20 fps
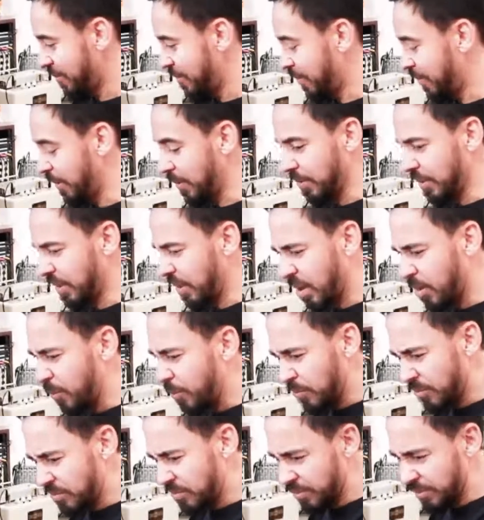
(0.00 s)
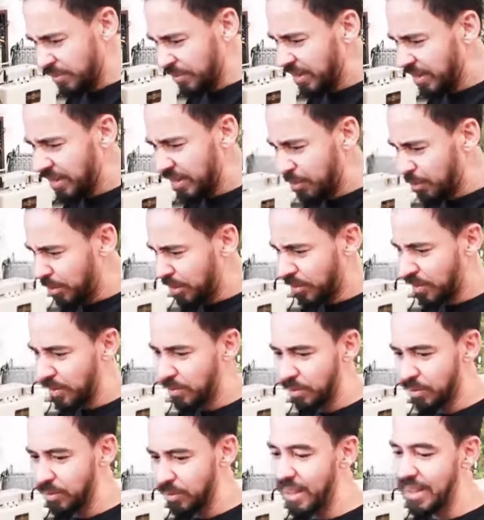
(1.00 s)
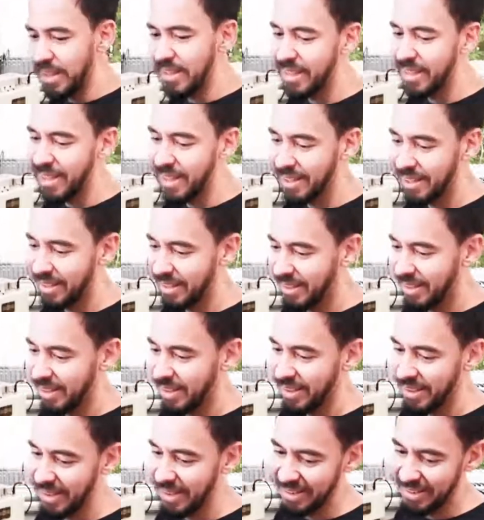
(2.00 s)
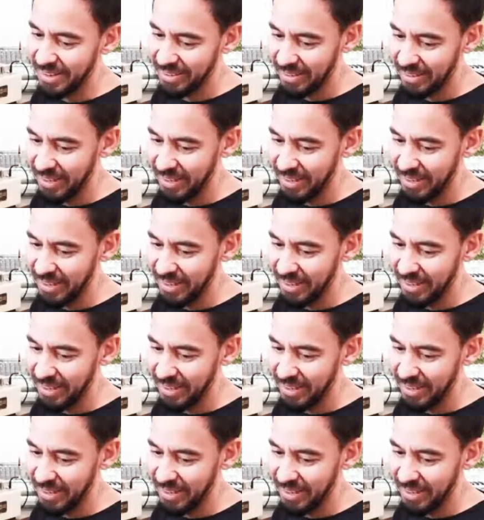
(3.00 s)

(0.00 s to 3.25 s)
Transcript: We were like, oh, really? You think people will like that? And it